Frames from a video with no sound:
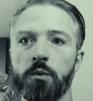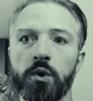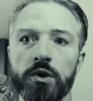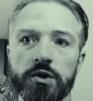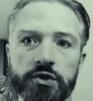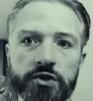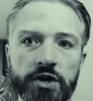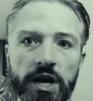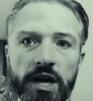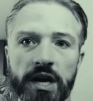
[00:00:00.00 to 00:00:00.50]

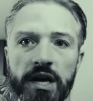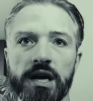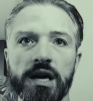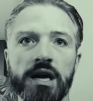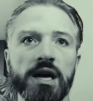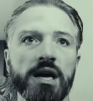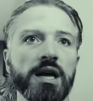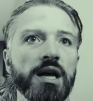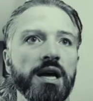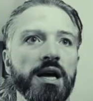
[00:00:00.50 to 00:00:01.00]
one chunk.
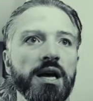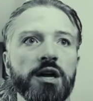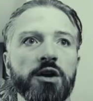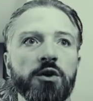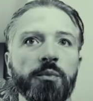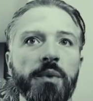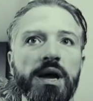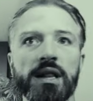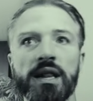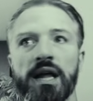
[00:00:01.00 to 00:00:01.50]
You
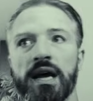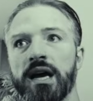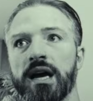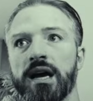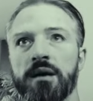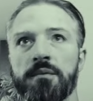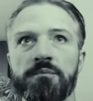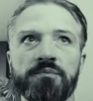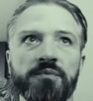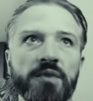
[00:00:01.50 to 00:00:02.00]
make like
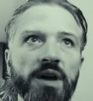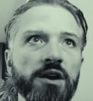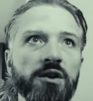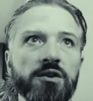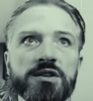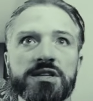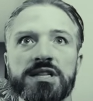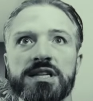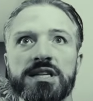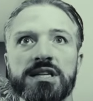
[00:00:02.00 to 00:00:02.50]
a
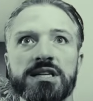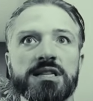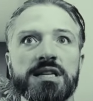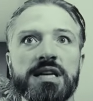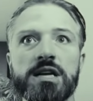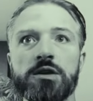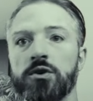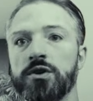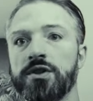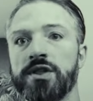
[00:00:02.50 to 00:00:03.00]

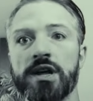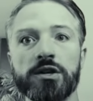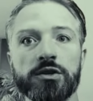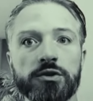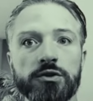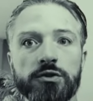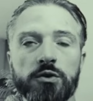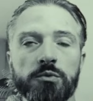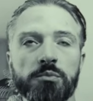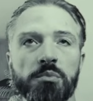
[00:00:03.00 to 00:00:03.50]
16 or
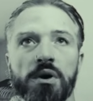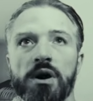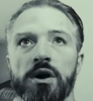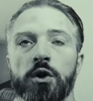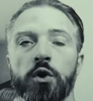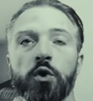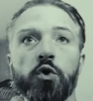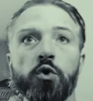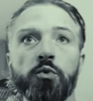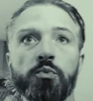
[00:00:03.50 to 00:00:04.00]
32 bar
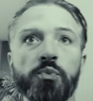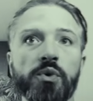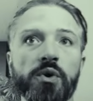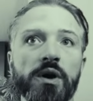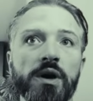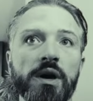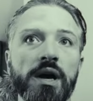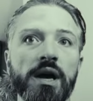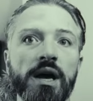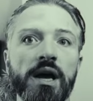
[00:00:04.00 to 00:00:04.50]
loop,
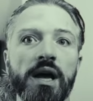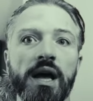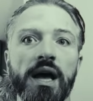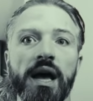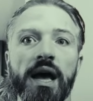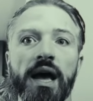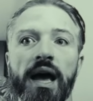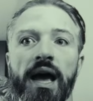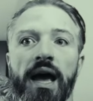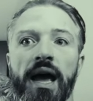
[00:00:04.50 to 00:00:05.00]

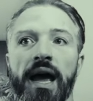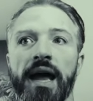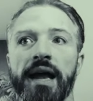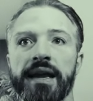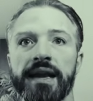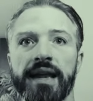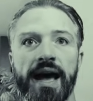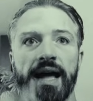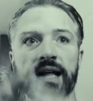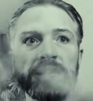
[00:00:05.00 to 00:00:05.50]

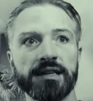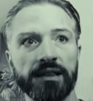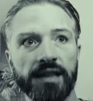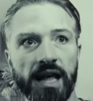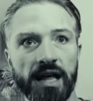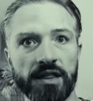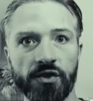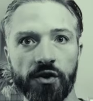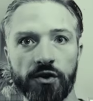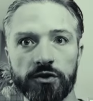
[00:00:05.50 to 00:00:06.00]
and
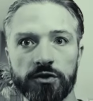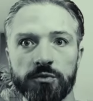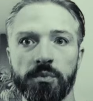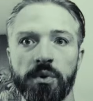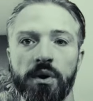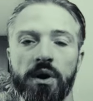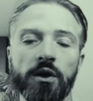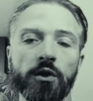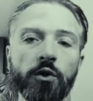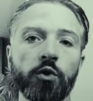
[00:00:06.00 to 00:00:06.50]
that 13
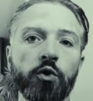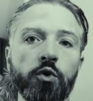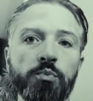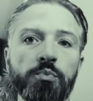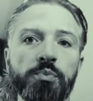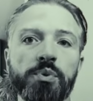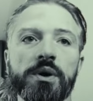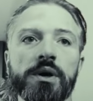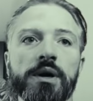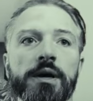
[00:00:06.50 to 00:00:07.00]
bar
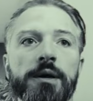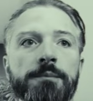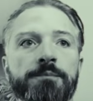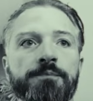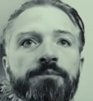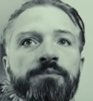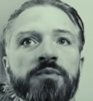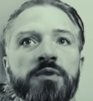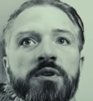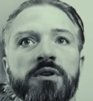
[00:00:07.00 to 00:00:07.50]
loop
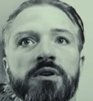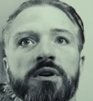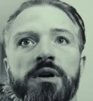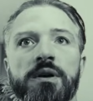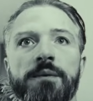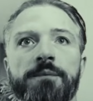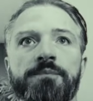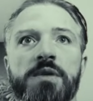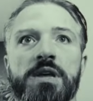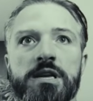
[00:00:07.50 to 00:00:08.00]

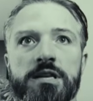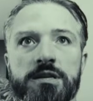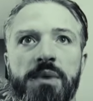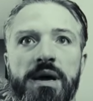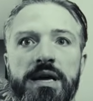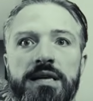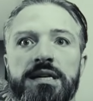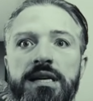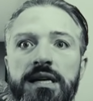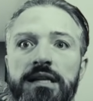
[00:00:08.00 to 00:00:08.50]
is
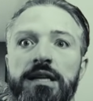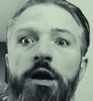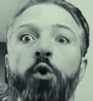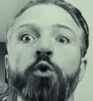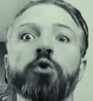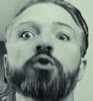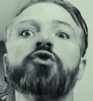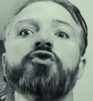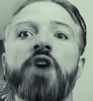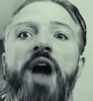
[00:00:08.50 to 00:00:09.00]
basically the
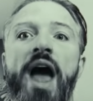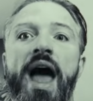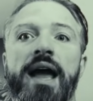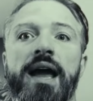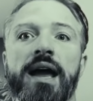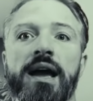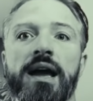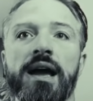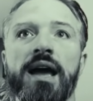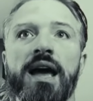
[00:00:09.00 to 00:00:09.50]
whole
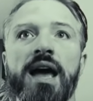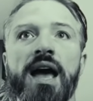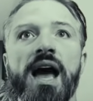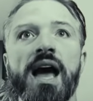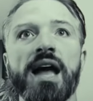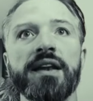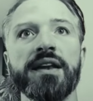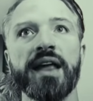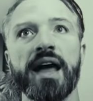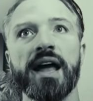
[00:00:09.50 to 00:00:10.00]
track.
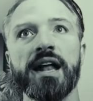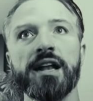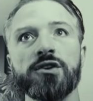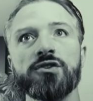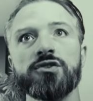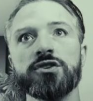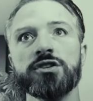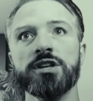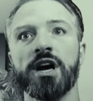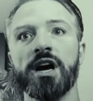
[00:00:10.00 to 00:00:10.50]
And then
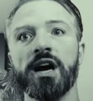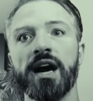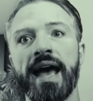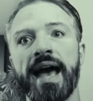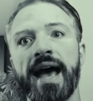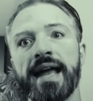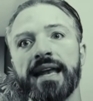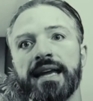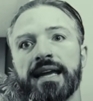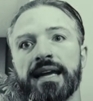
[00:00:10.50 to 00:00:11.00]
you start
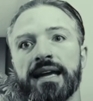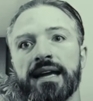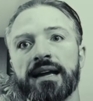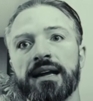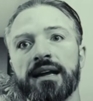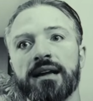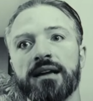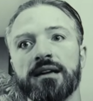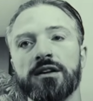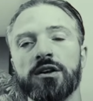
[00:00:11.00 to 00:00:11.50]

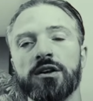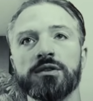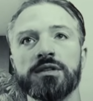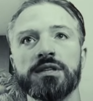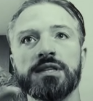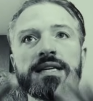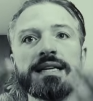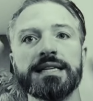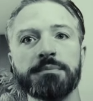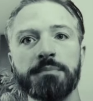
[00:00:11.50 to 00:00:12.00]
adding,
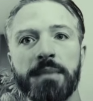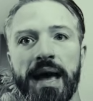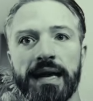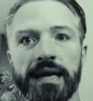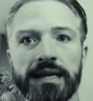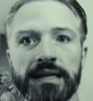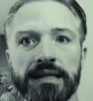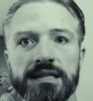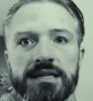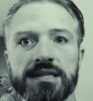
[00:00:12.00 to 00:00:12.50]

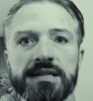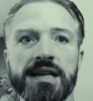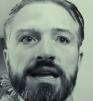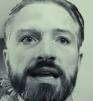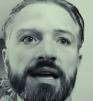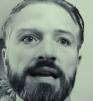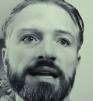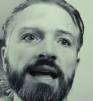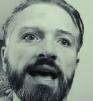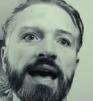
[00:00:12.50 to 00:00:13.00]
dismantling this
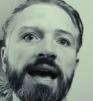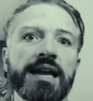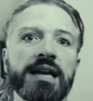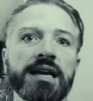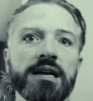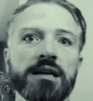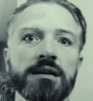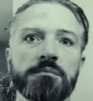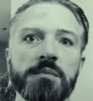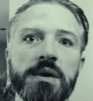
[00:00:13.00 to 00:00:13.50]
thing and
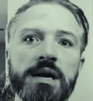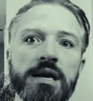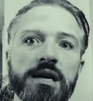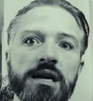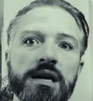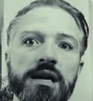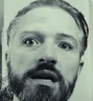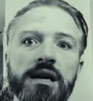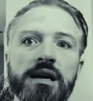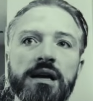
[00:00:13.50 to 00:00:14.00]

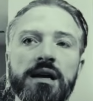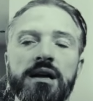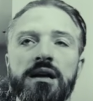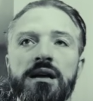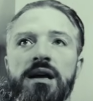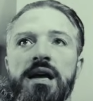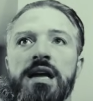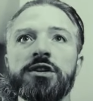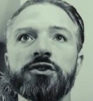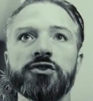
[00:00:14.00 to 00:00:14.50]
making
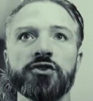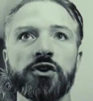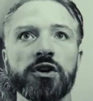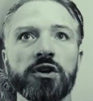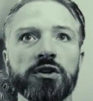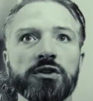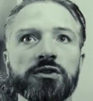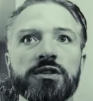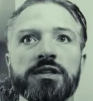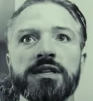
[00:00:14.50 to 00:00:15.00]

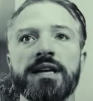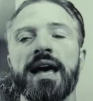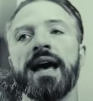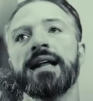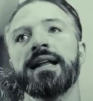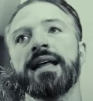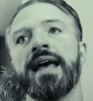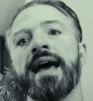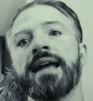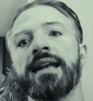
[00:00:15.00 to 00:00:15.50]
intro to
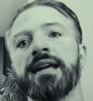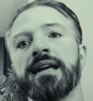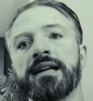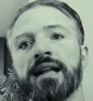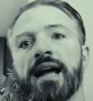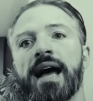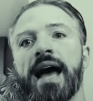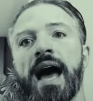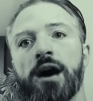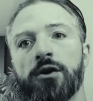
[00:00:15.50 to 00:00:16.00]
that, adding
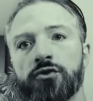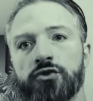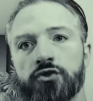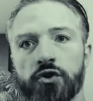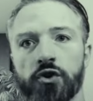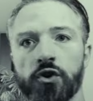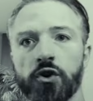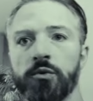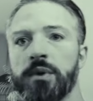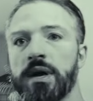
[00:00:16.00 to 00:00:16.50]
the
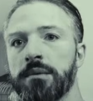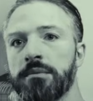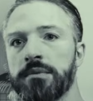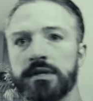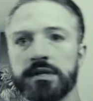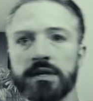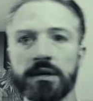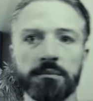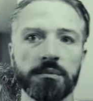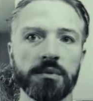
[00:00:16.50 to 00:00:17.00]
outro, maybe
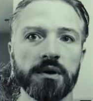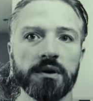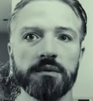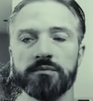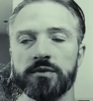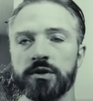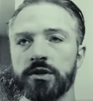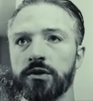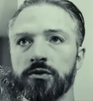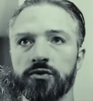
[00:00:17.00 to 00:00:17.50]
some
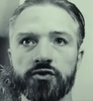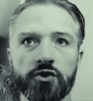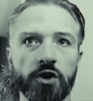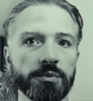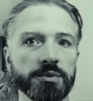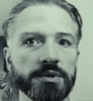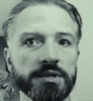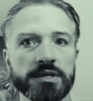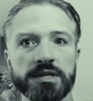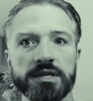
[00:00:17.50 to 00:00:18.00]

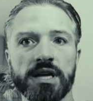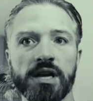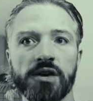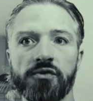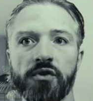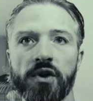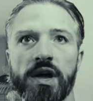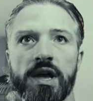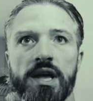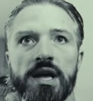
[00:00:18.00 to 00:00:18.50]
drops and stuff.